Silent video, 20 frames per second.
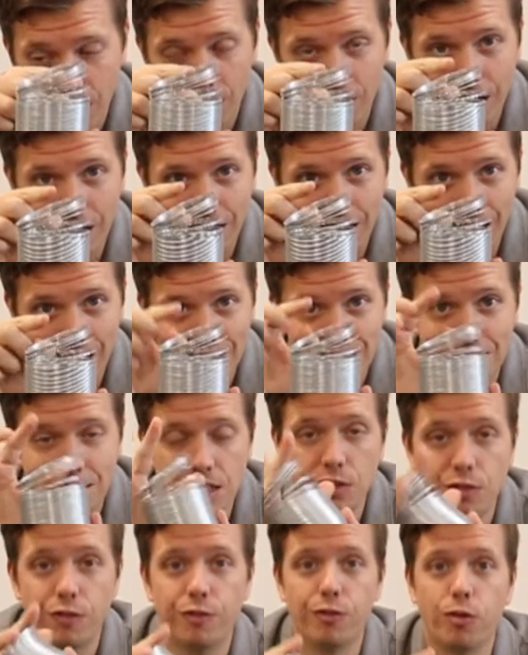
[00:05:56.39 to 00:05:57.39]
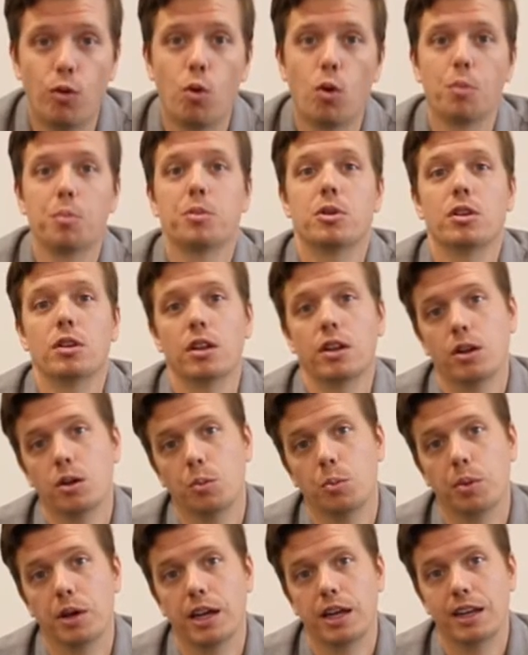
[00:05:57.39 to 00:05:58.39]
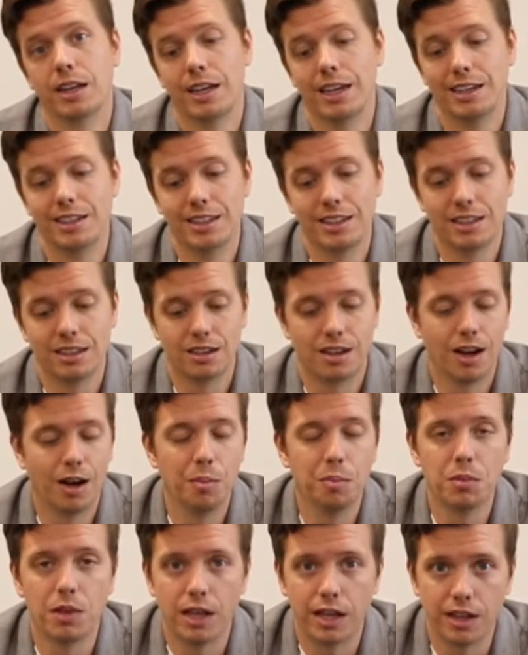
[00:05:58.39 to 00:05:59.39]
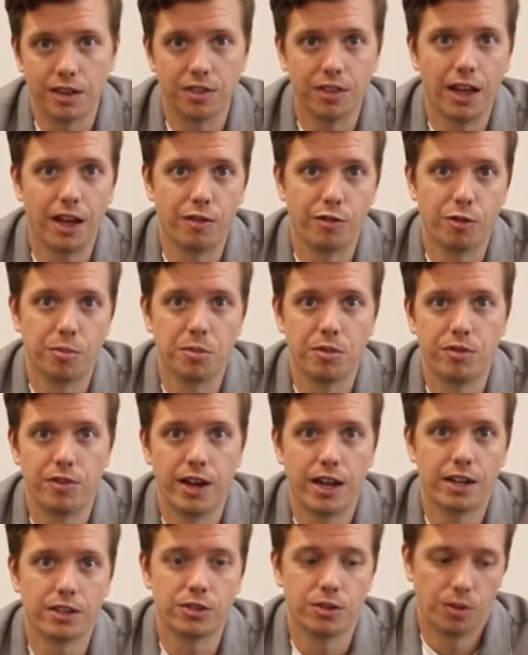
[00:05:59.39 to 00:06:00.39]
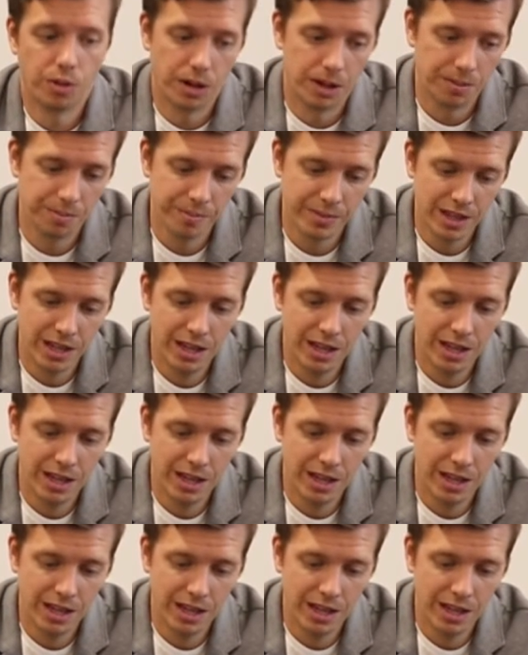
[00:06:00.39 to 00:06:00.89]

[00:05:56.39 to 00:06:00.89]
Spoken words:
It has deformed a little bit. It didn't come like that from the factory.